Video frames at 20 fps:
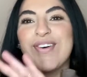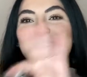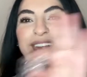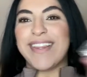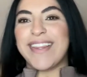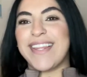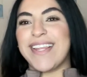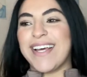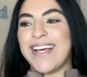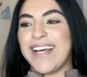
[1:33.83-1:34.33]

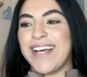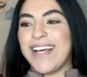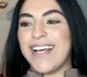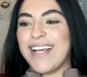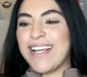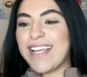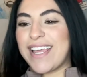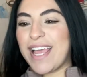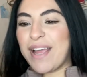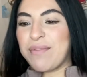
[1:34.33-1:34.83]
the
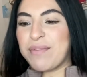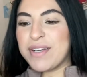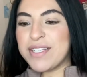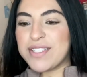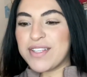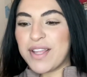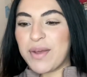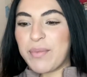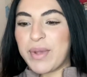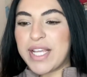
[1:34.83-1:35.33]
camera so
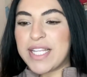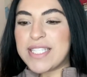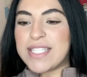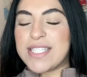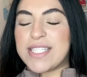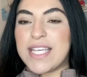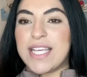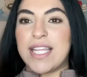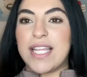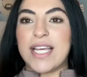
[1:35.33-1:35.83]
that we can
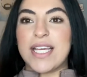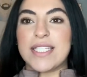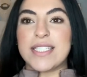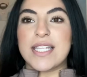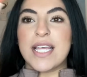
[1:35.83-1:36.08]
see this.